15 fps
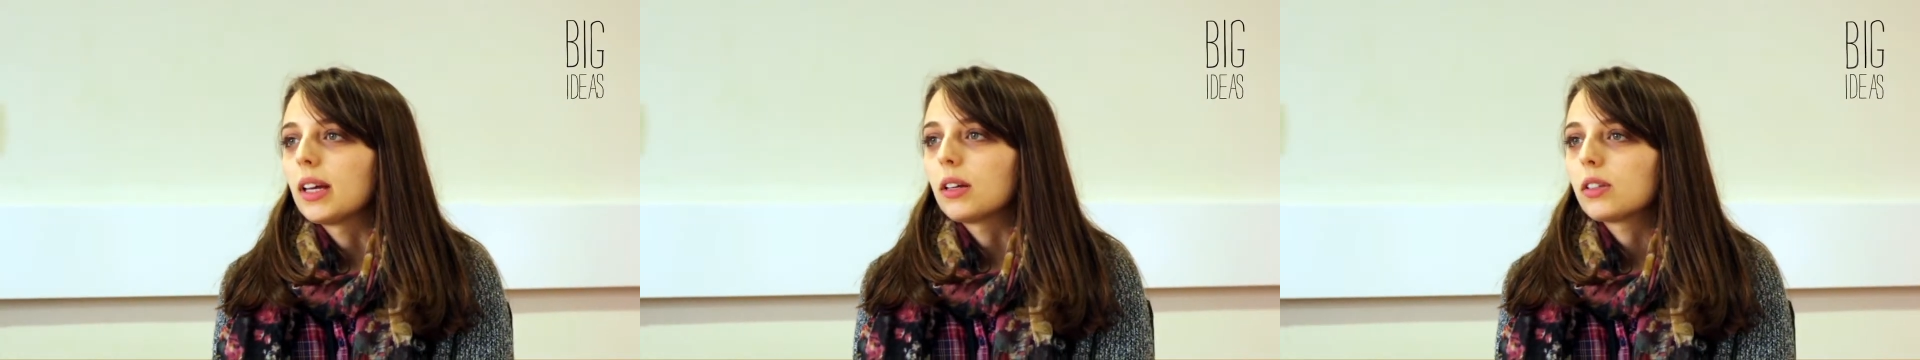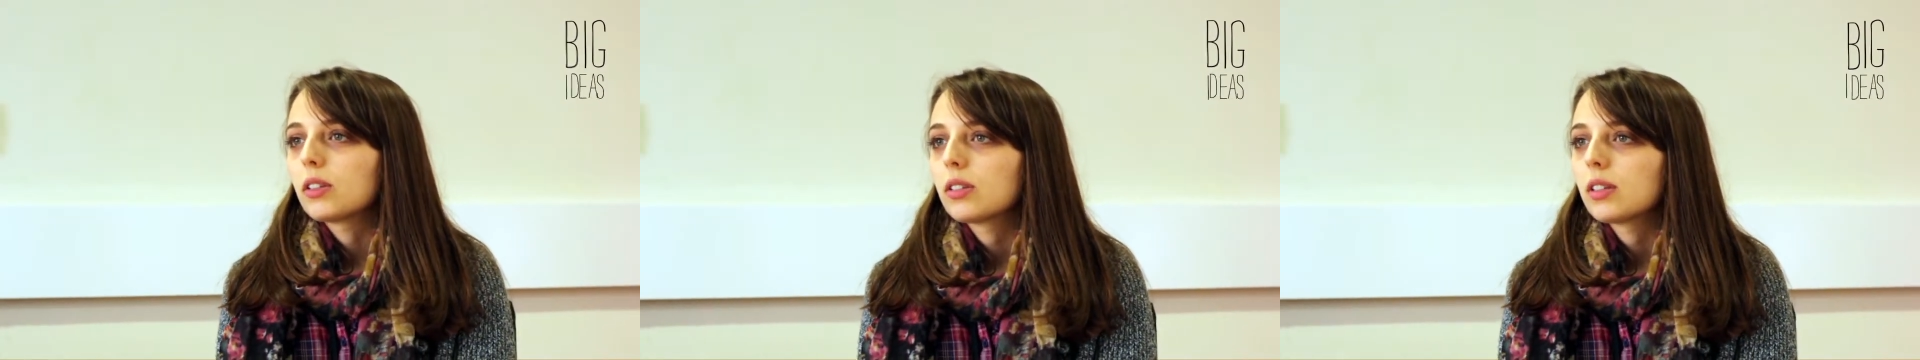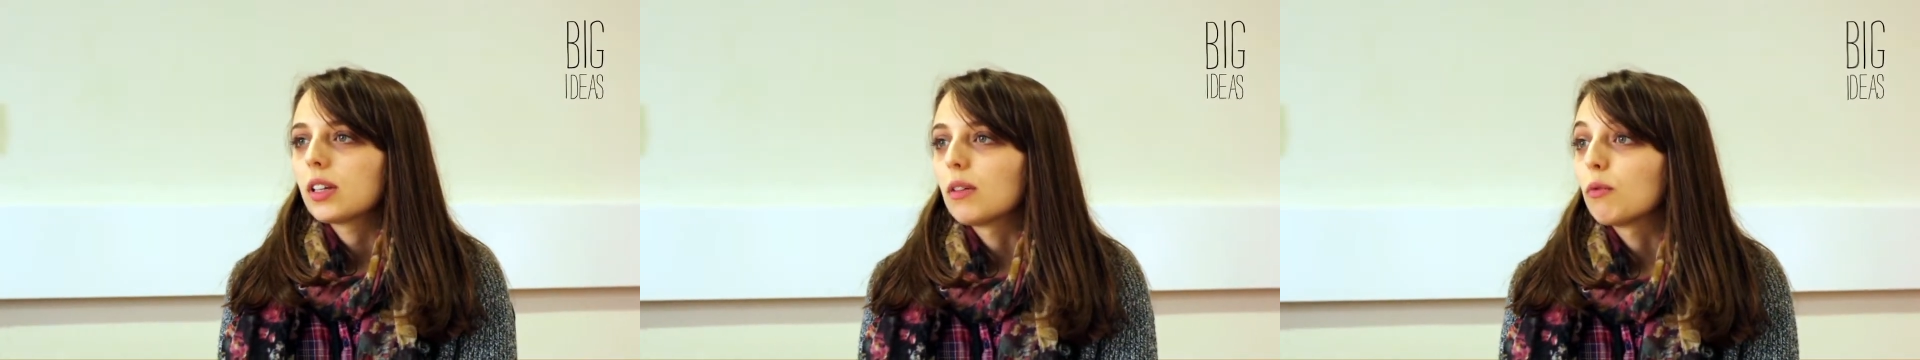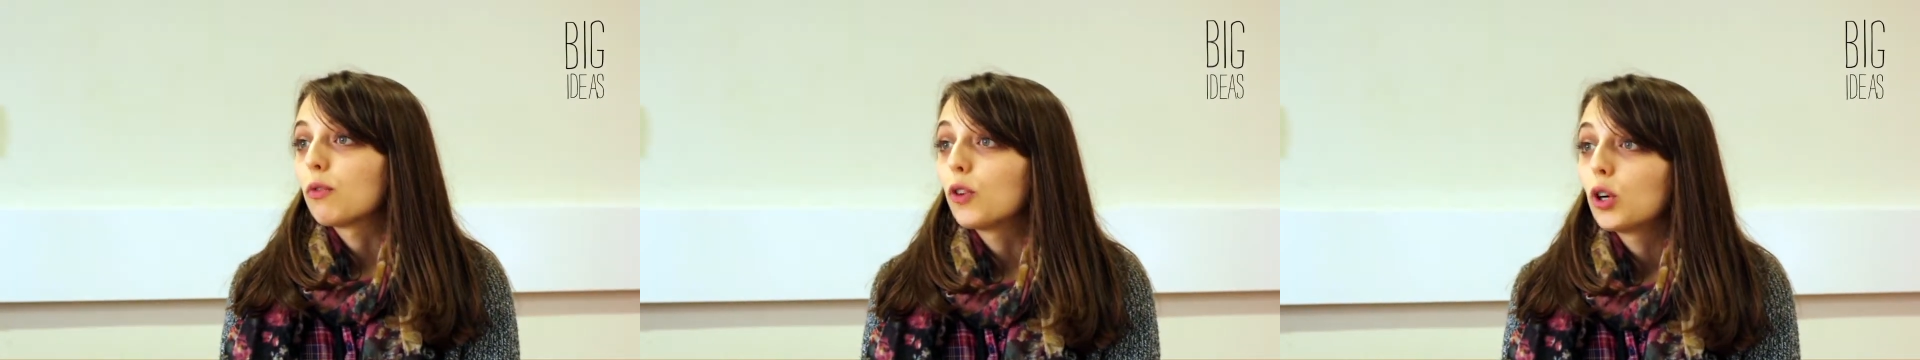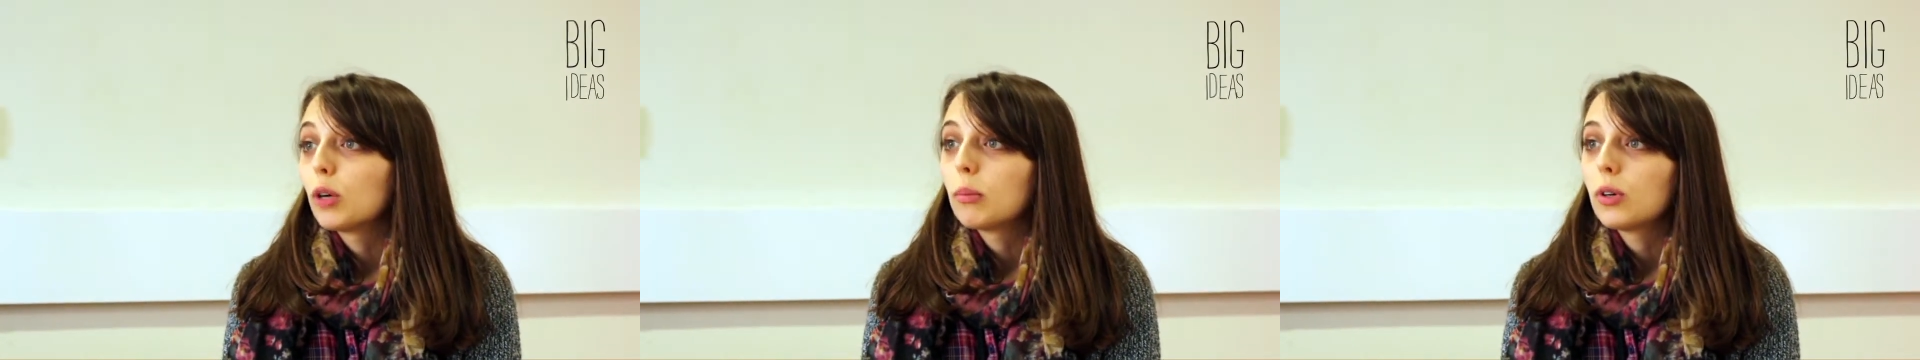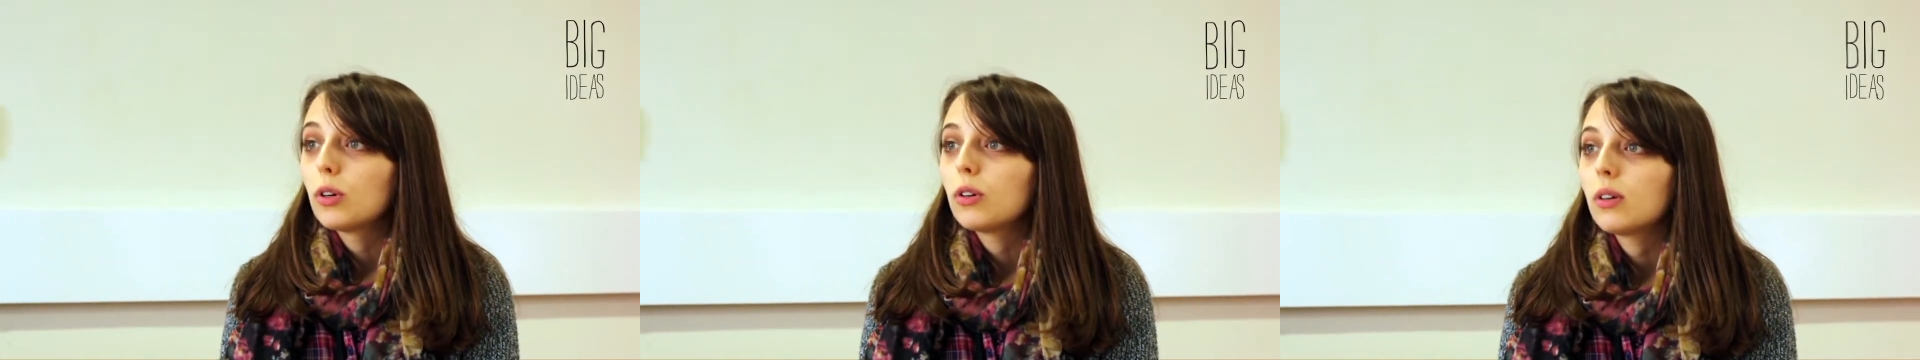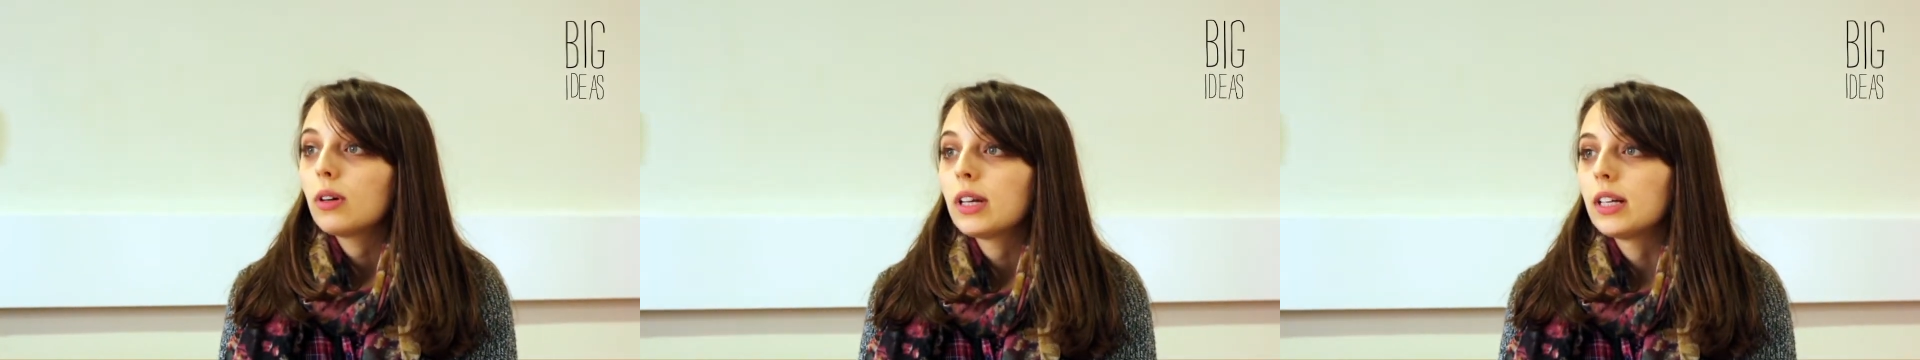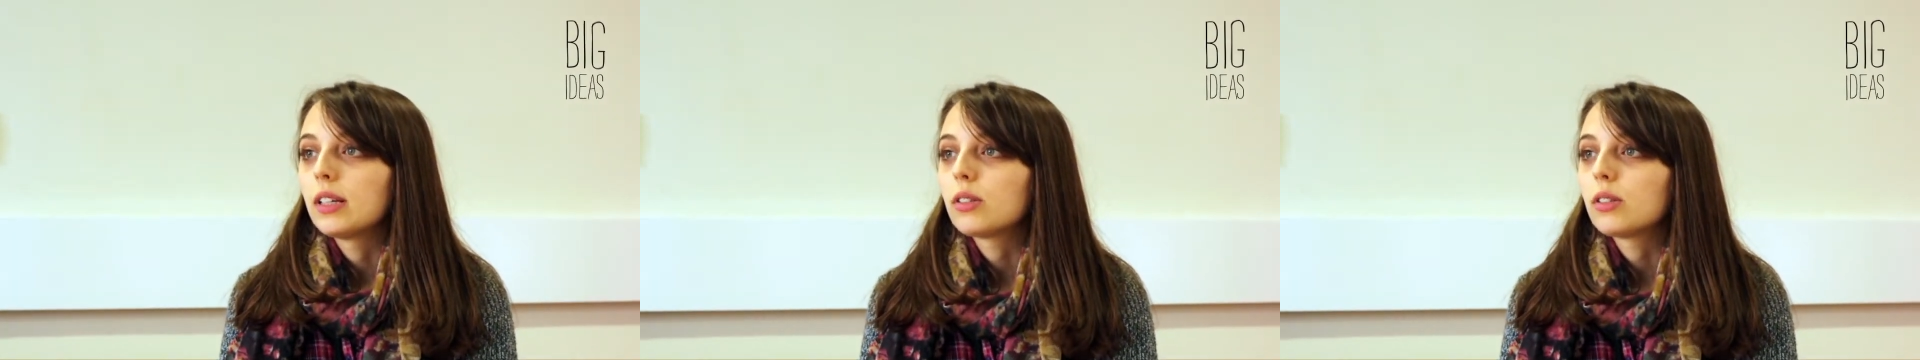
It's informal,